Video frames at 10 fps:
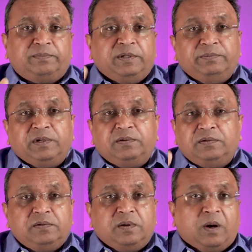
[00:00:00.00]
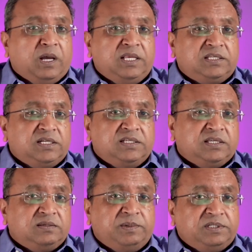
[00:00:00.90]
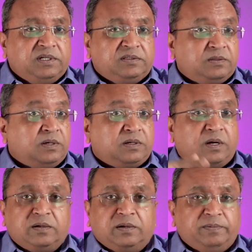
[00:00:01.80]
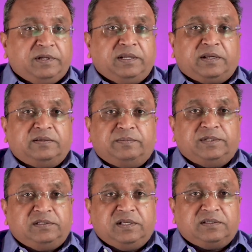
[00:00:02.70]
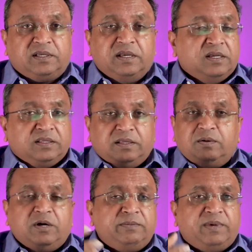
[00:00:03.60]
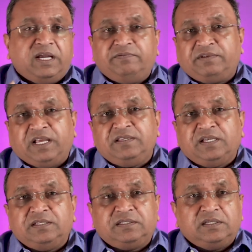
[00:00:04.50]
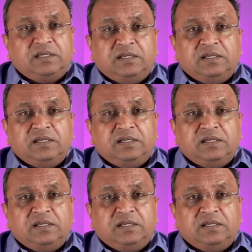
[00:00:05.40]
The people who do oil change as a business or auto repair as a business, they go and buy a franchise.